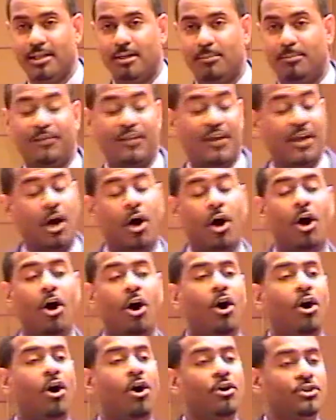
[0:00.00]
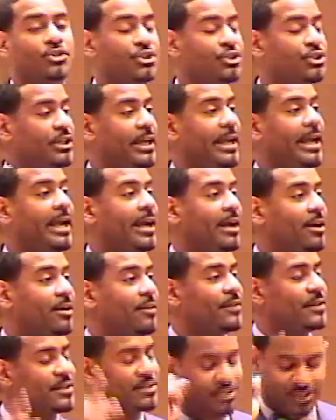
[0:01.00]
But they all share
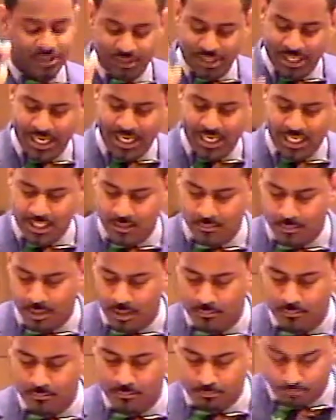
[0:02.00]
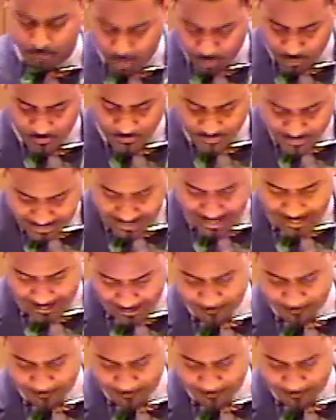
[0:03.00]
the same birthday.